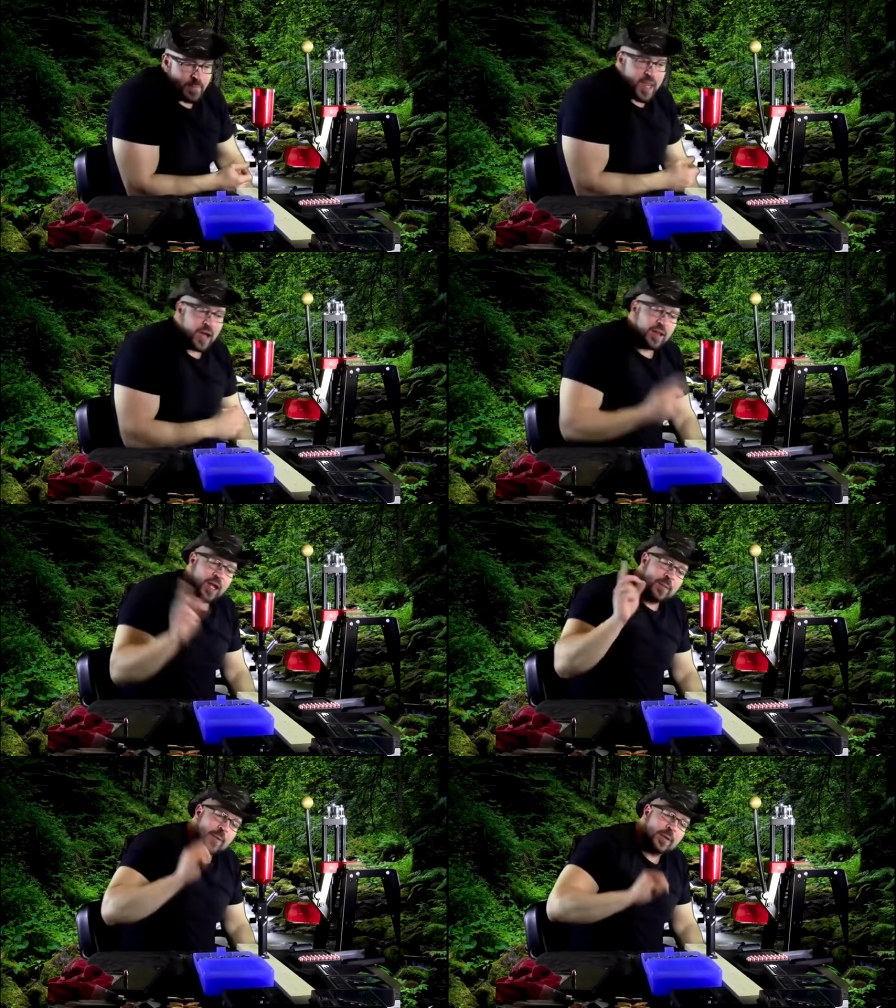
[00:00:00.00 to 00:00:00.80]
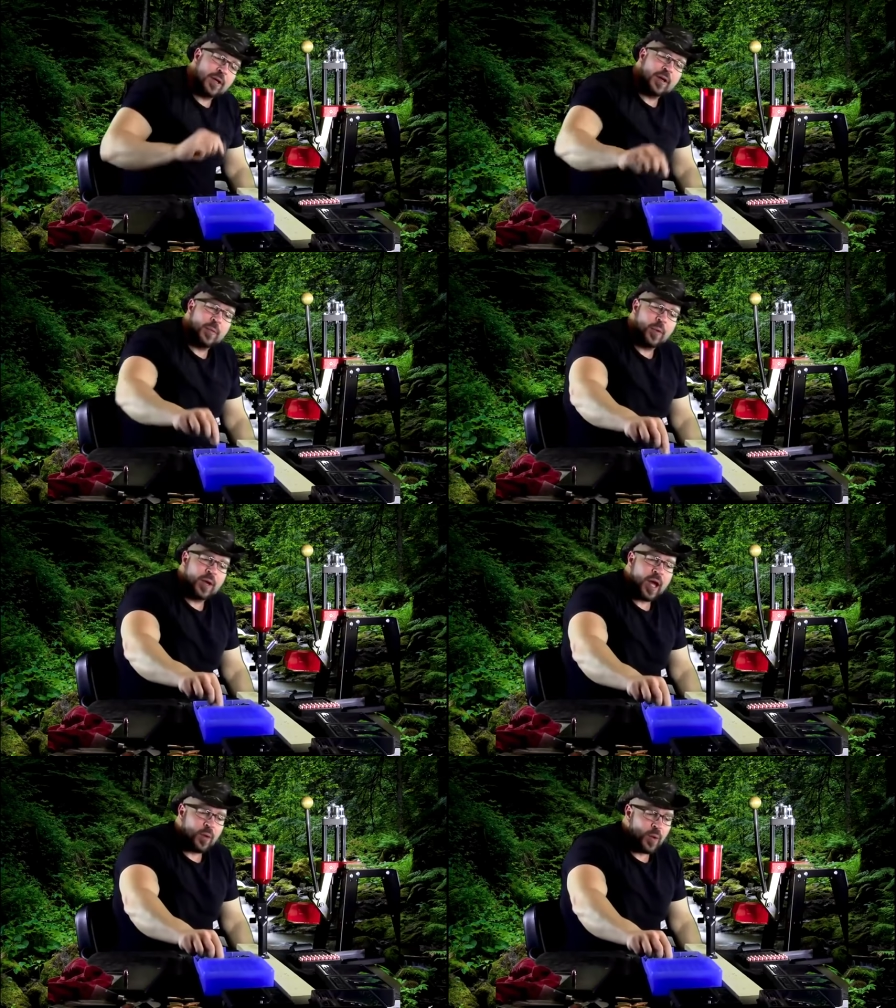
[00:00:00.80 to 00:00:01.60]
Now, a lot of people are going to
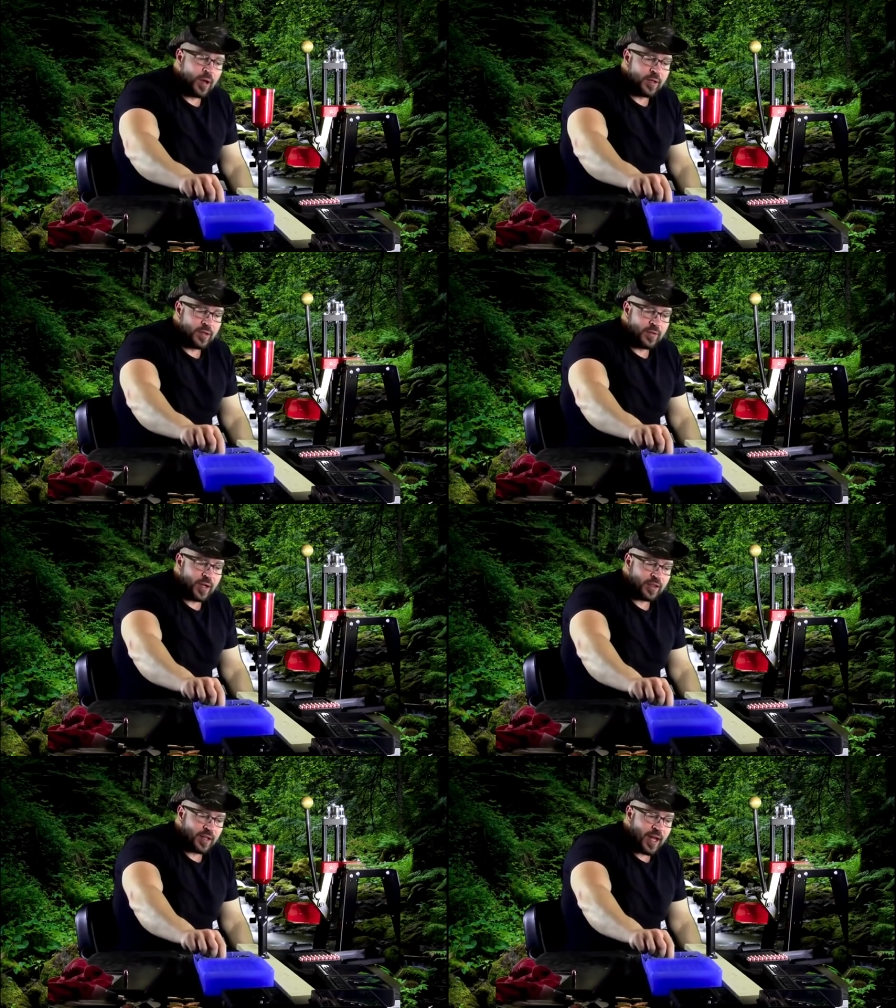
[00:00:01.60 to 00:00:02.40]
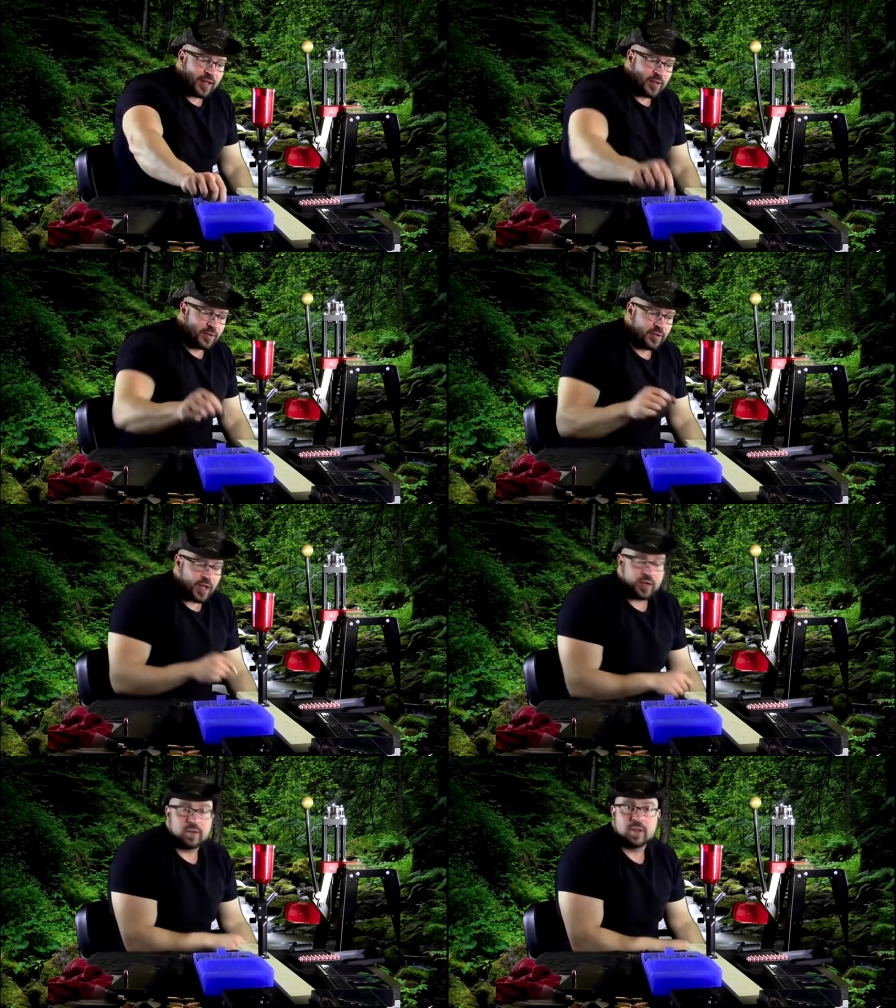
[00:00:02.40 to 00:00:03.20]
point out, well, you've got the lactose
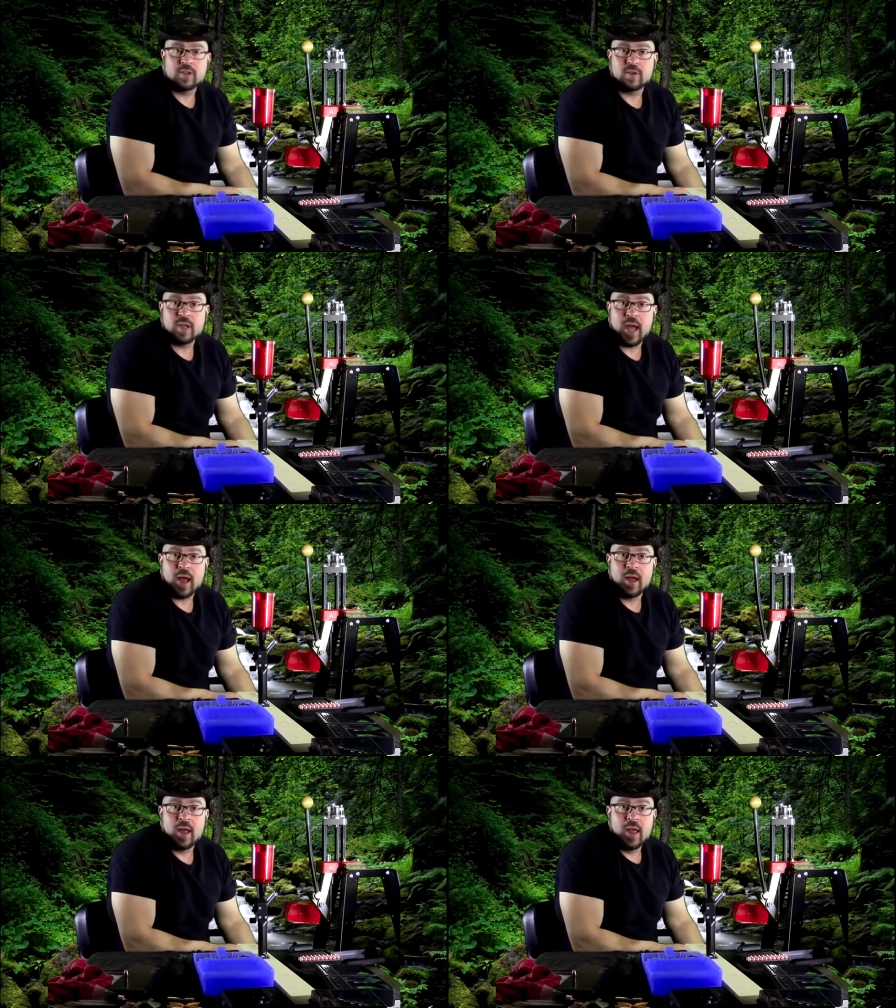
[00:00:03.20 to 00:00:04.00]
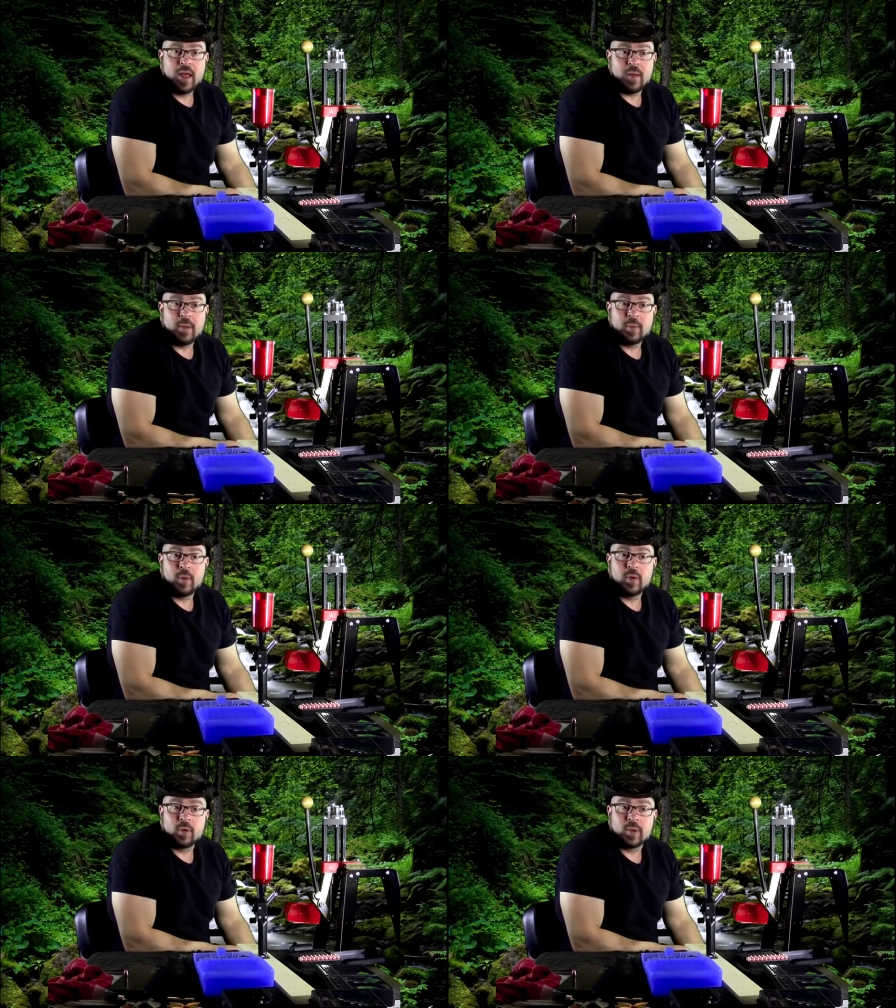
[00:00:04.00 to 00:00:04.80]
intolerance issue, yeah, and
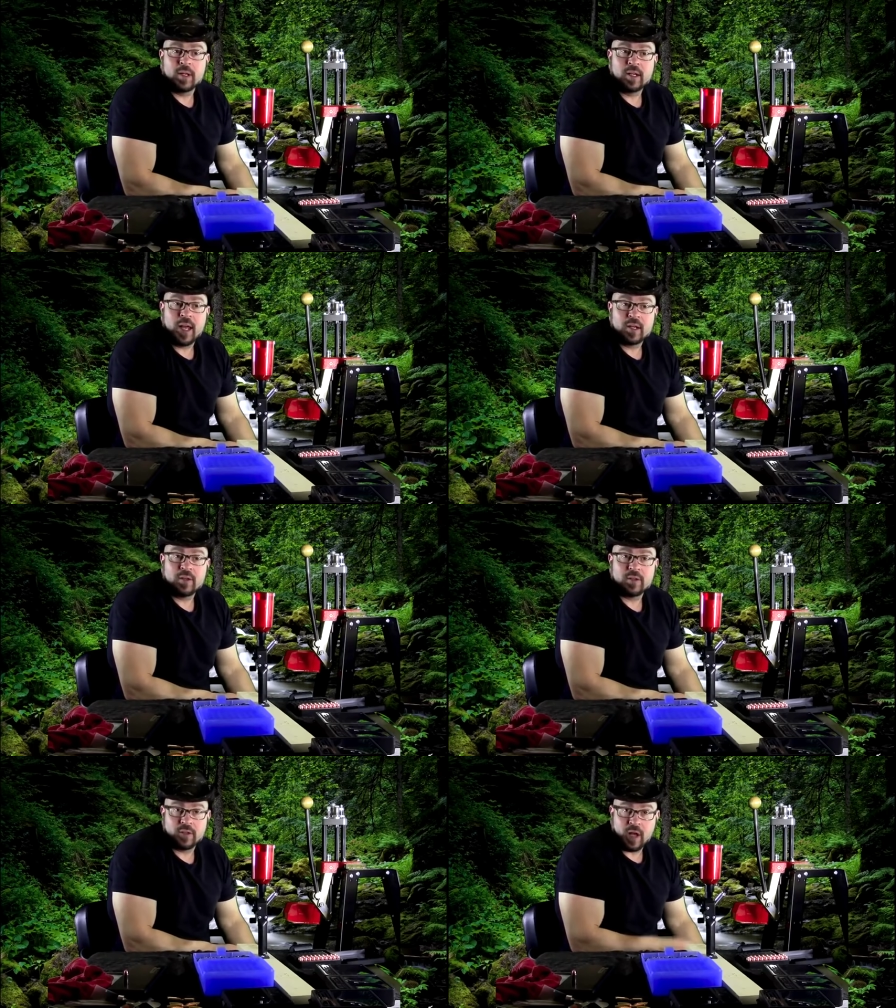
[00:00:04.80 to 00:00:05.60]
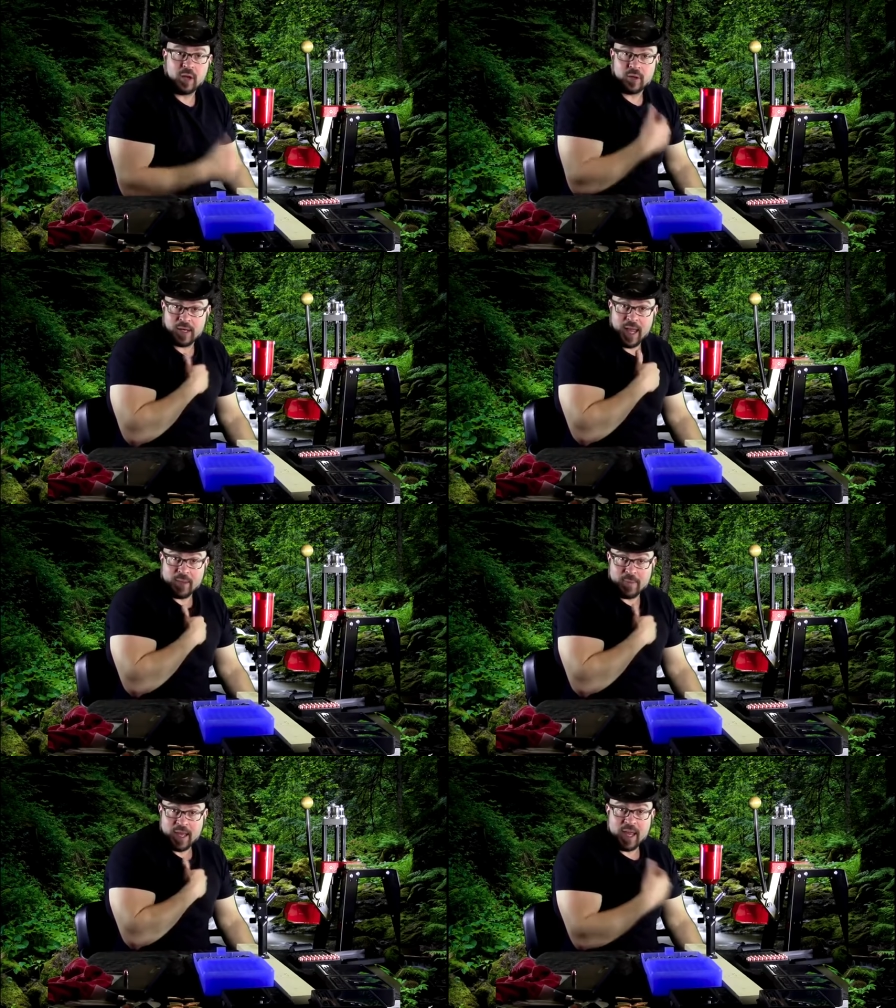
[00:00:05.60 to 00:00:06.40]
people who are really lactose intolerant,
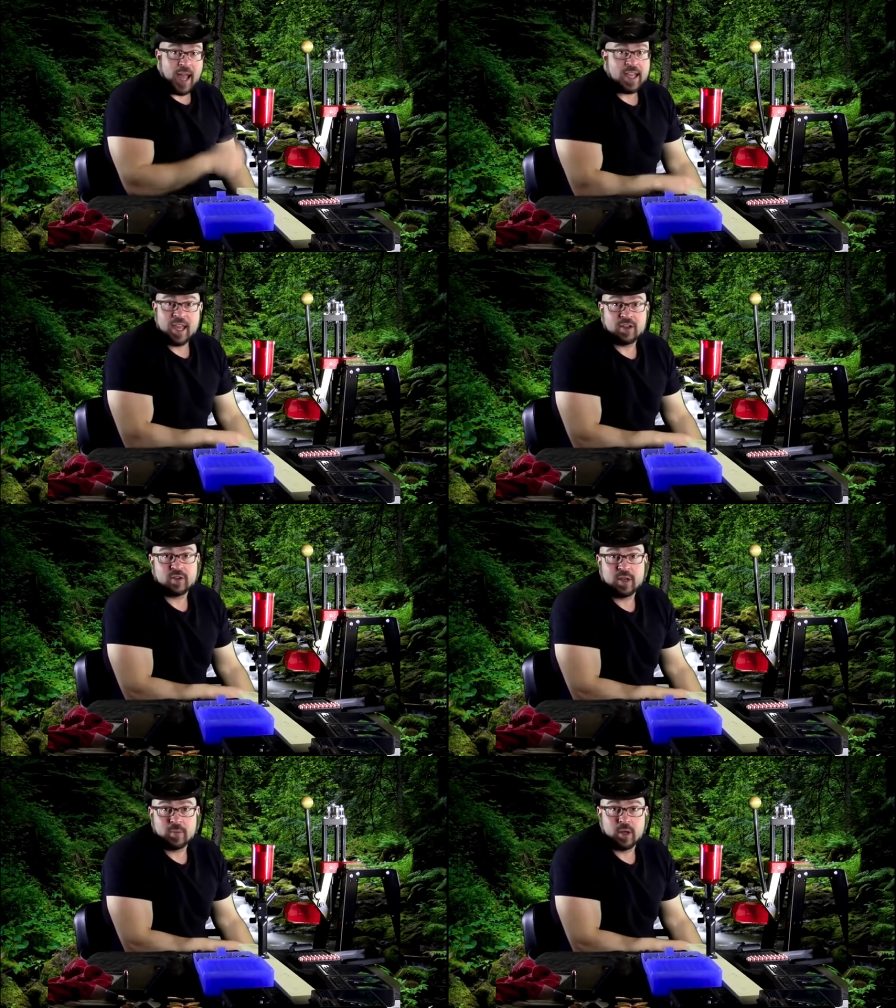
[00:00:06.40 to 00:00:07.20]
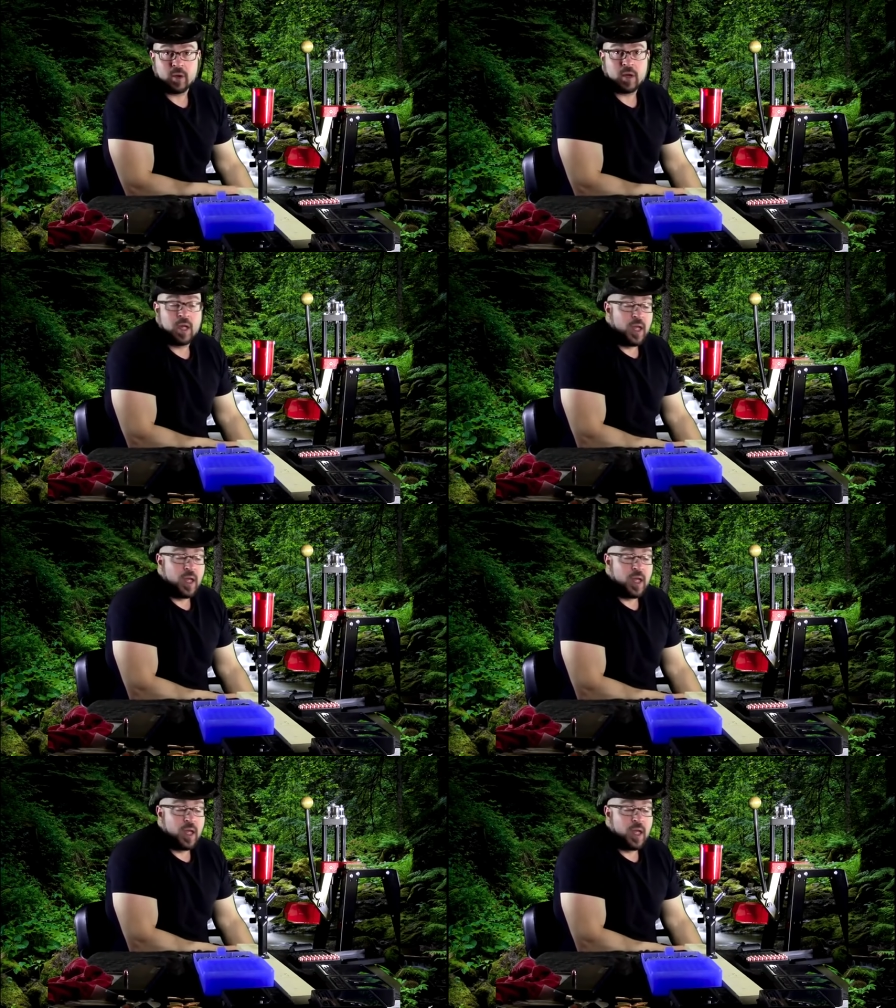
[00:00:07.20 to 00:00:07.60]
like me, I can't drink milk.